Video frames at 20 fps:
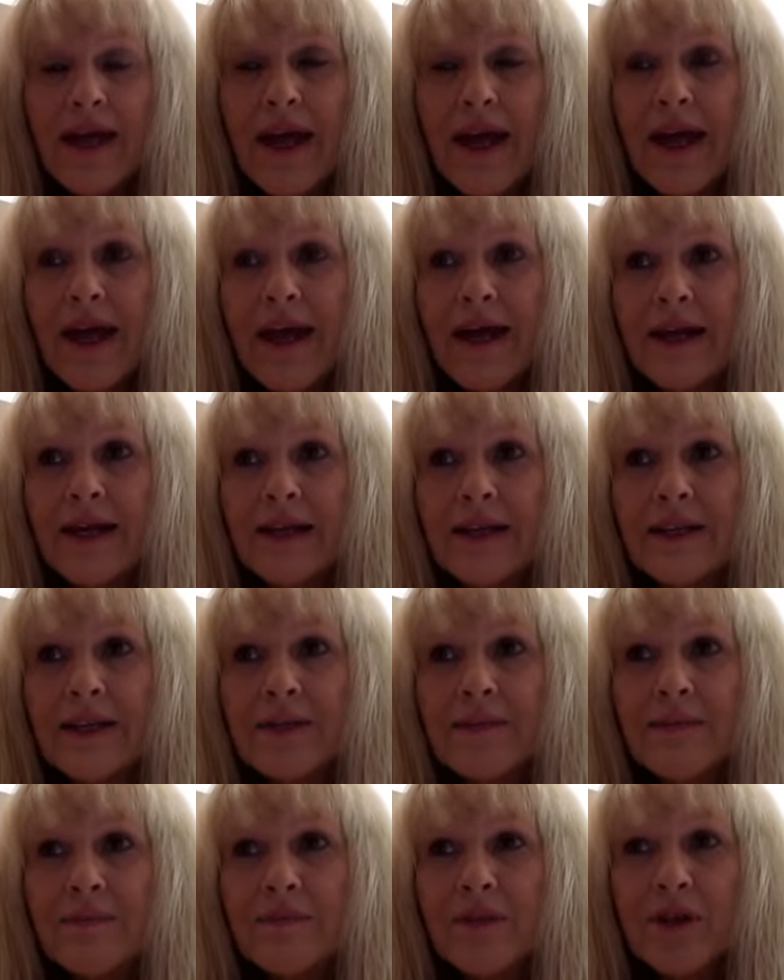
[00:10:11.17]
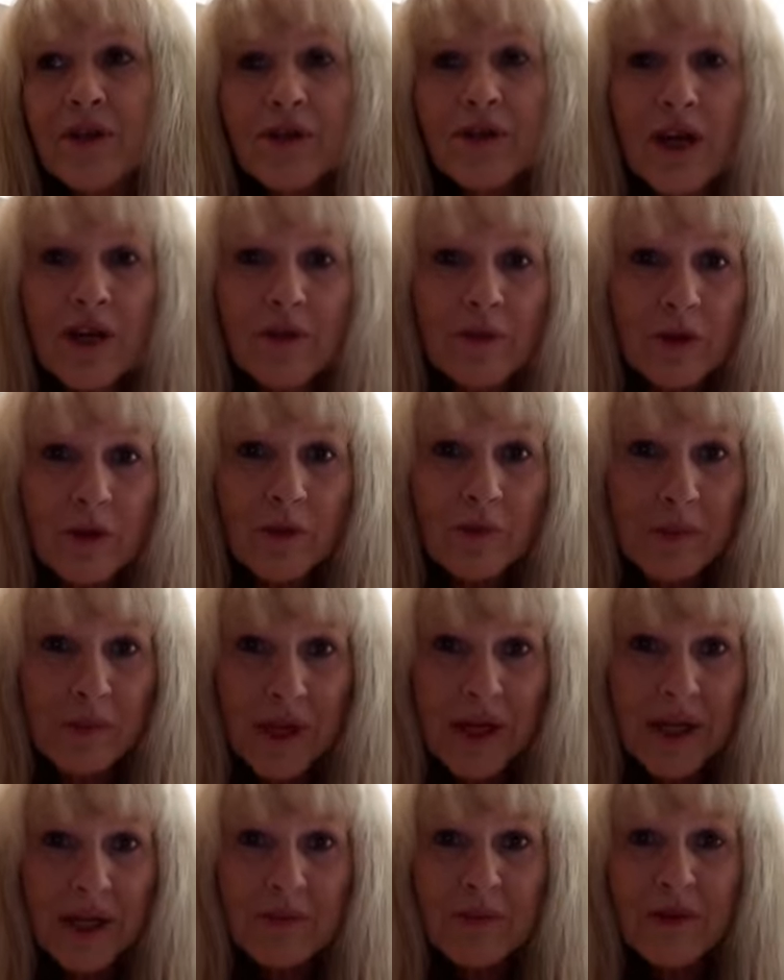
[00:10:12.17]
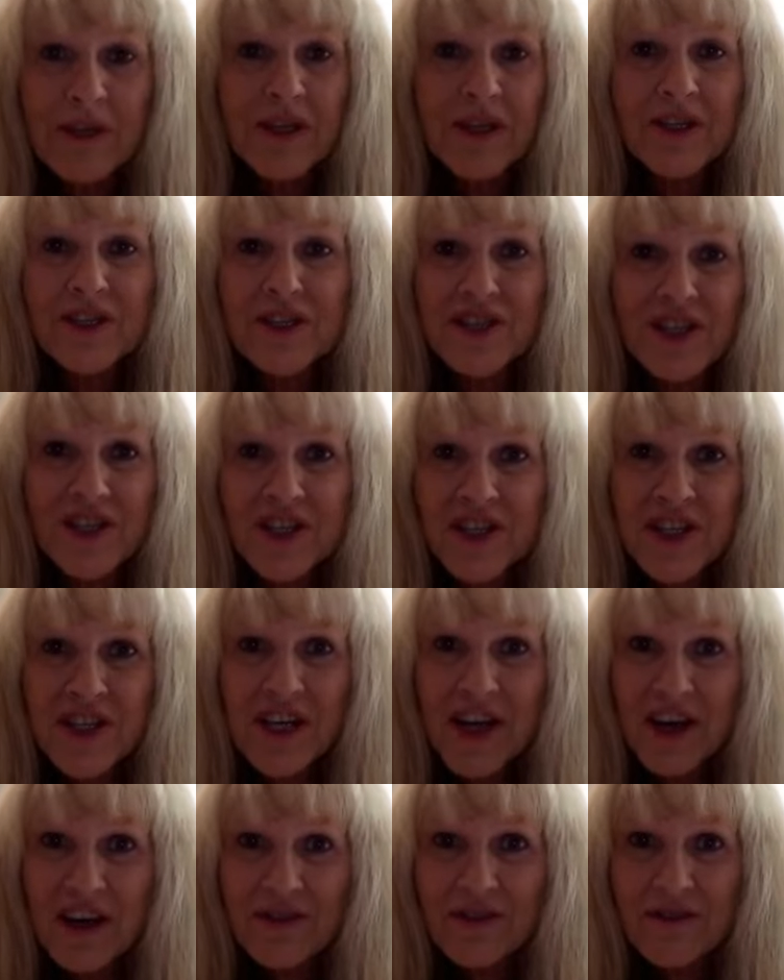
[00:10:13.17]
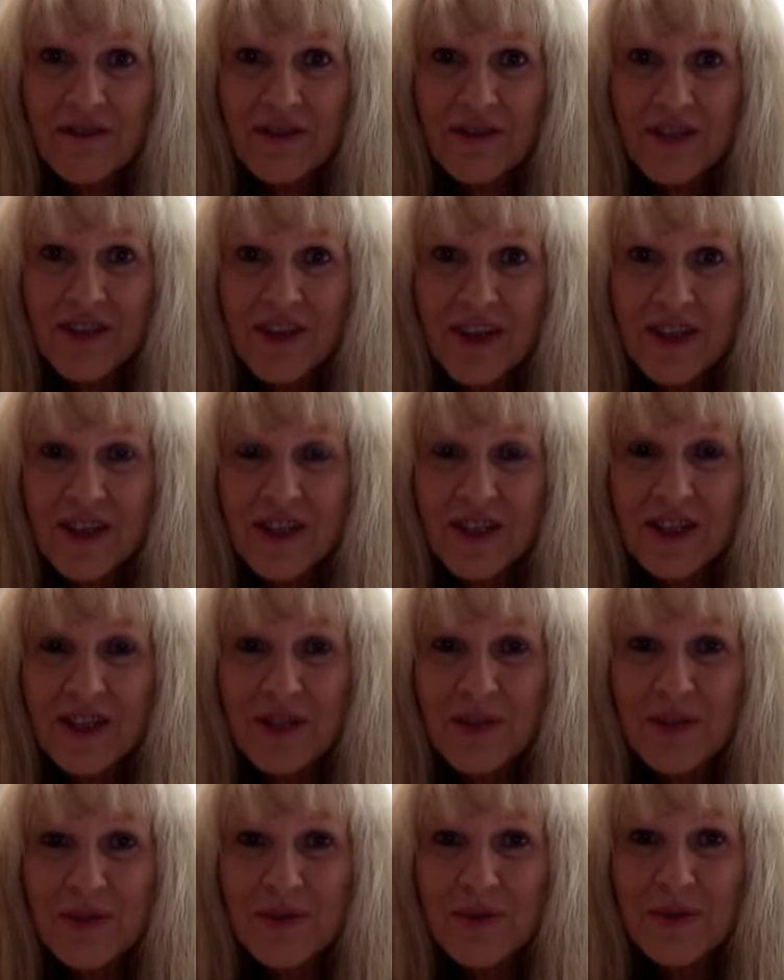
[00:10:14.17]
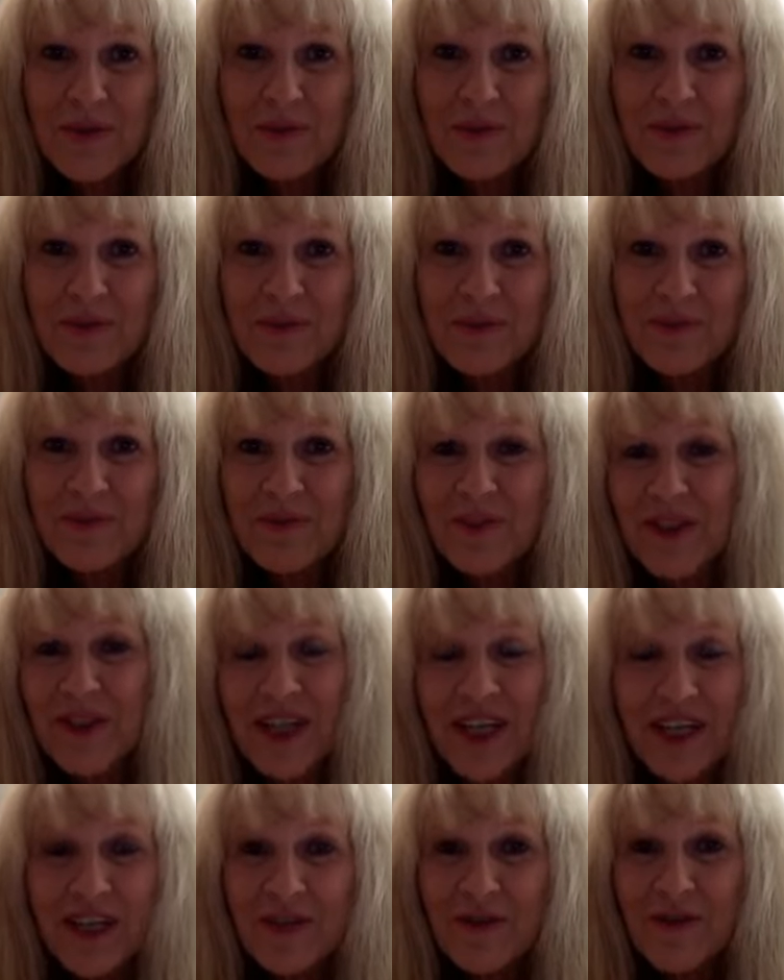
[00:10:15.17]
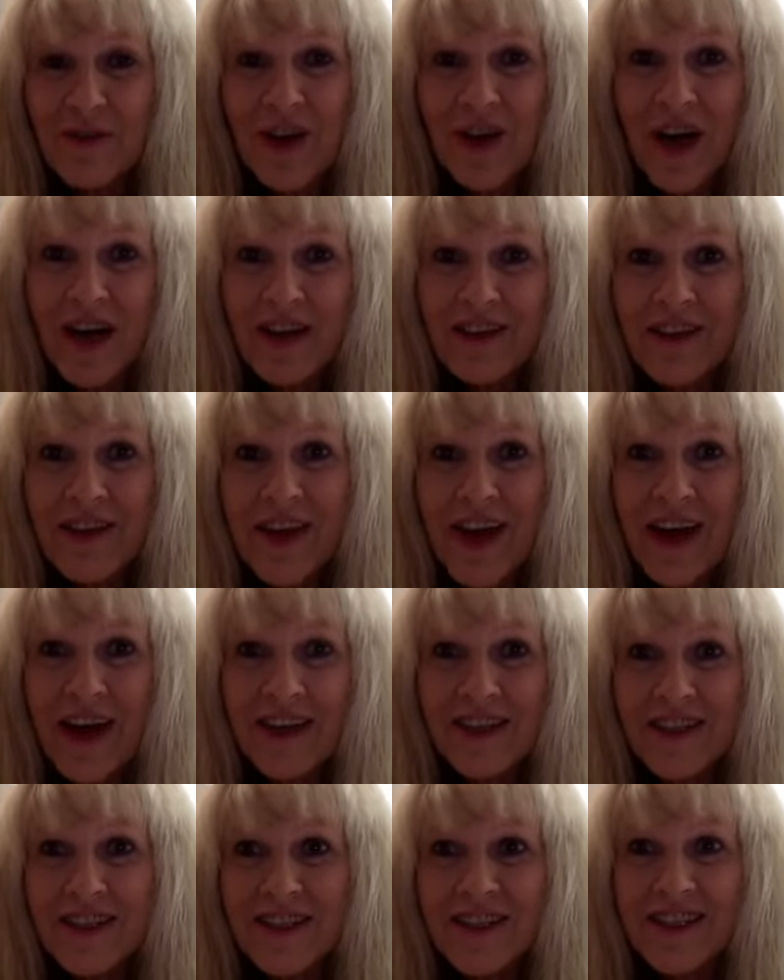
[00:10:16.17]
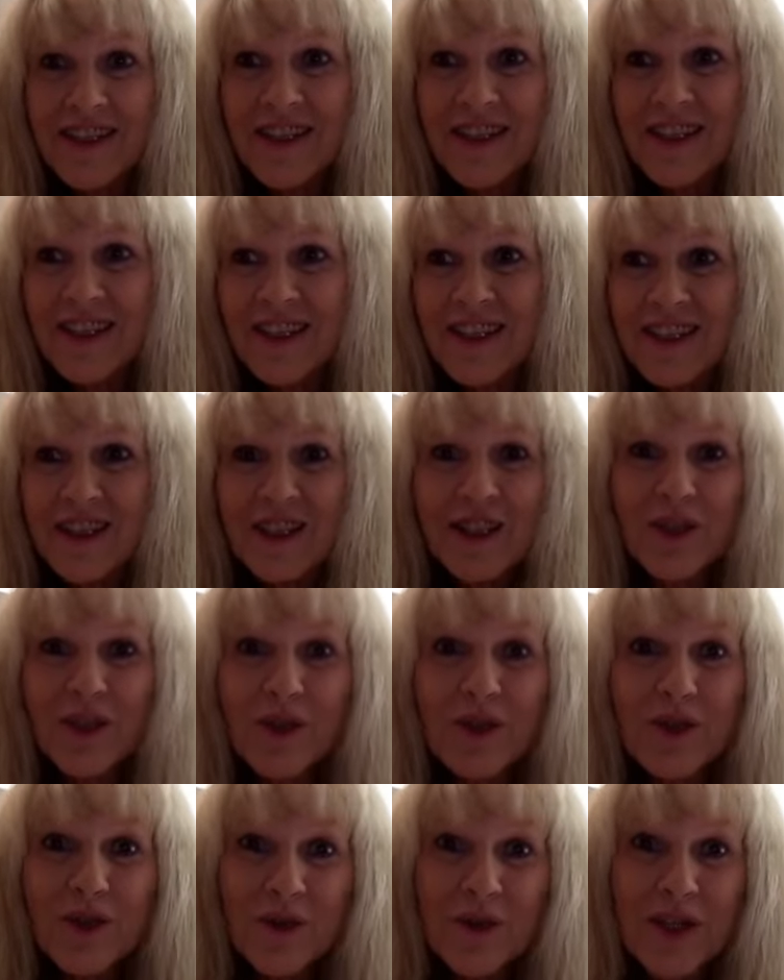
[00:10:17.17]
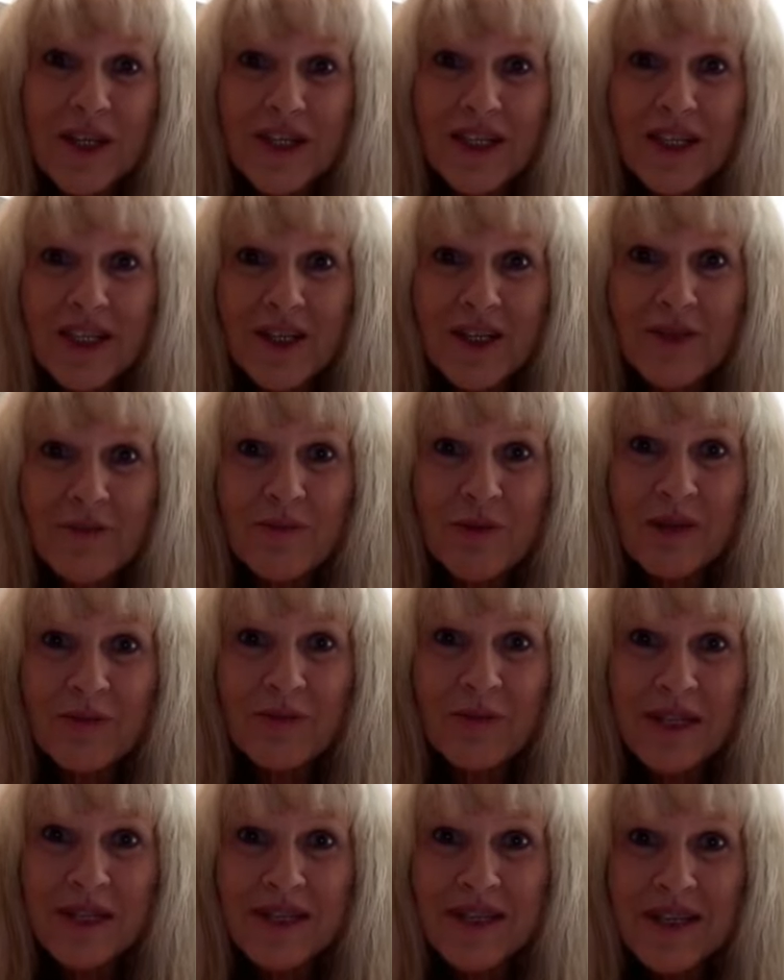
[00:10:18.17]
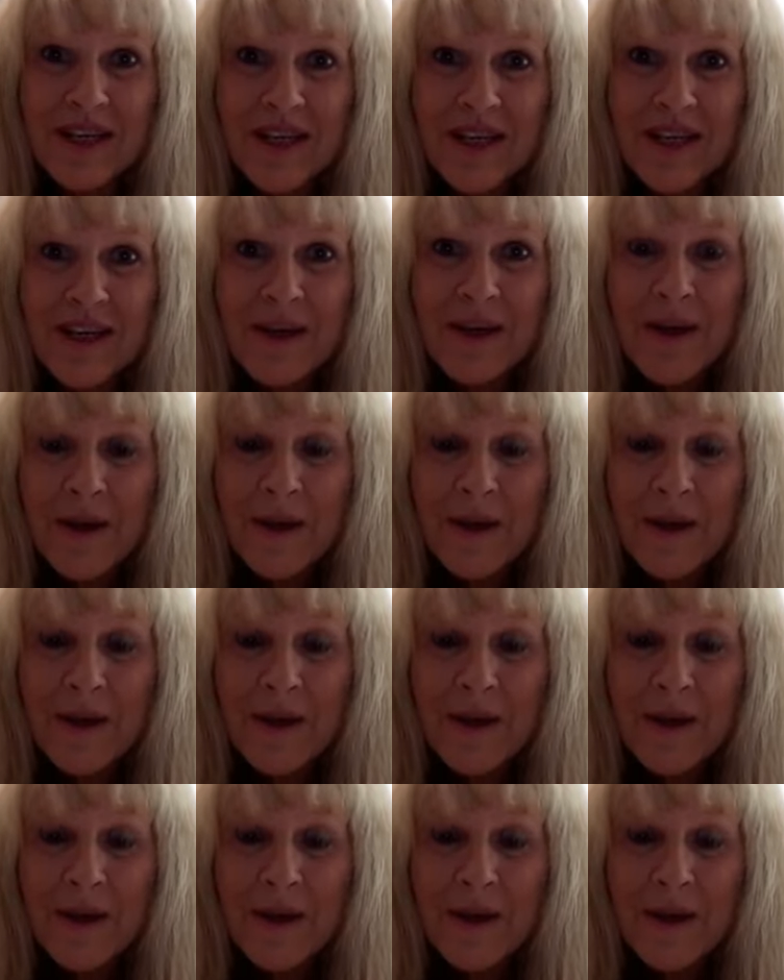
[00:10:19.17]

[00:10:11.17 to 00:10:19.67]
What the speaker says: and they're not real big, but it's just enough to feel like you've gotten that little treat that you've been missing.